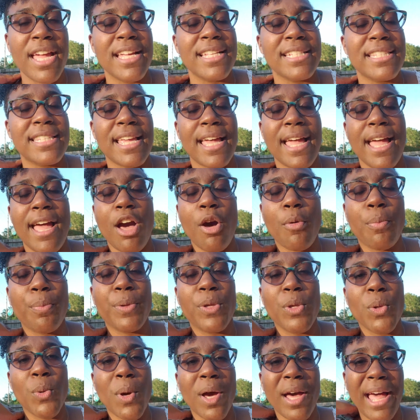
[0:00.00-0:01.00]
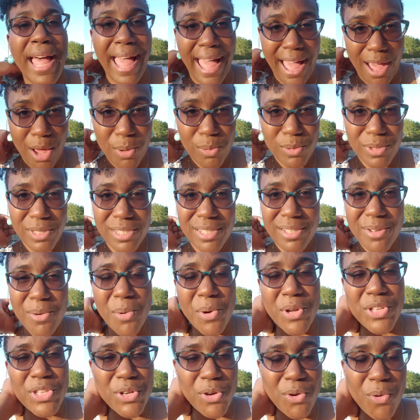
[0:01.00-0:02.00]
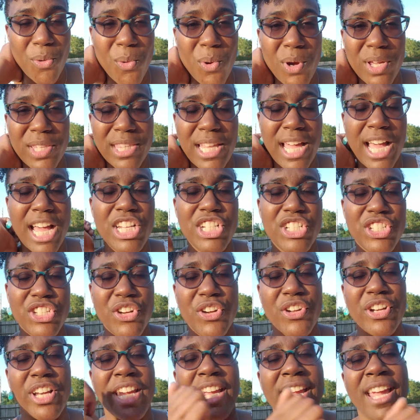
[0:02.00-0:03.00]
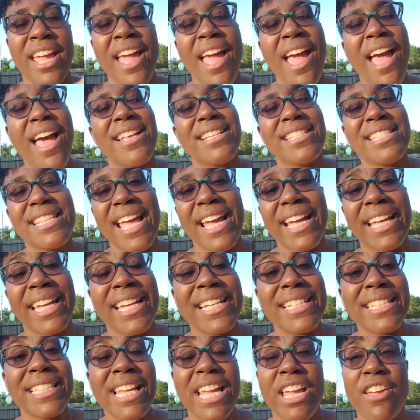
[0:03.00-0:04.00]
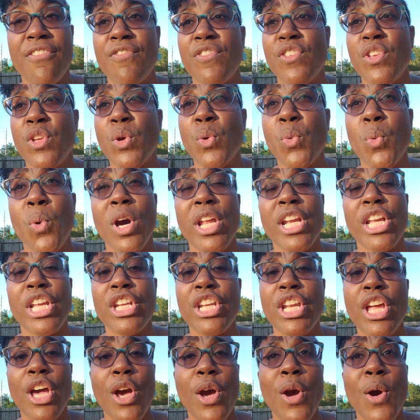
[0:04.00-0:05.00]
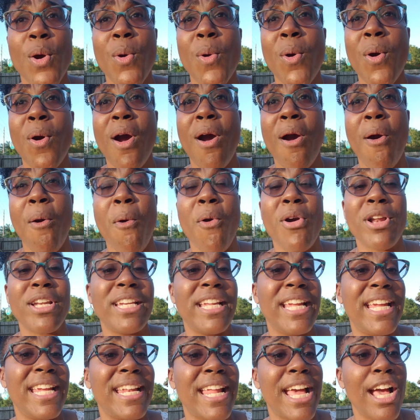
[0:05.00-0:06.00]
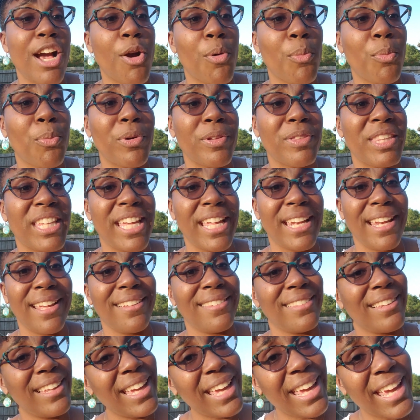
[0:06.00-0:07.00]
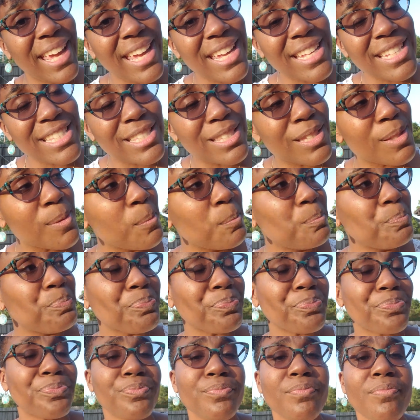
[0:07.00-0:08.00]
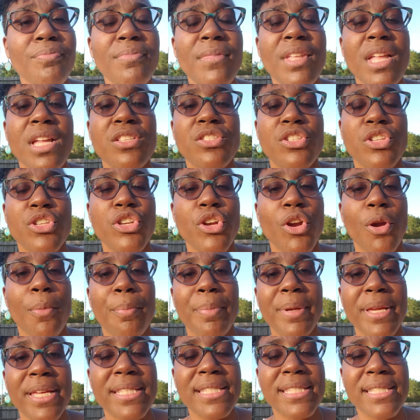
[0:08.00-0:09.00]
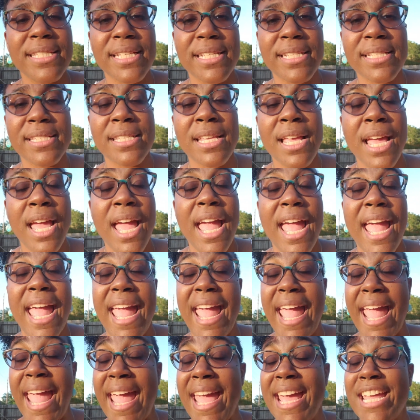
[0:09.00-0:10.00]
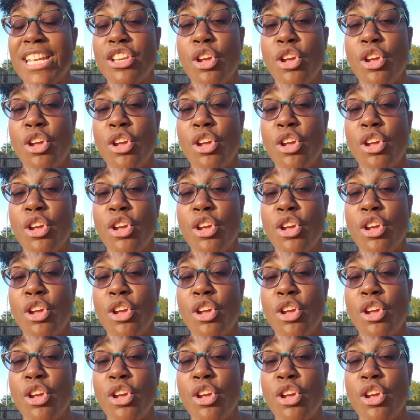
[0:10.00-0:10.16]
to help you out on your online journey. Second, if you want to know or need help with getting leads to your business and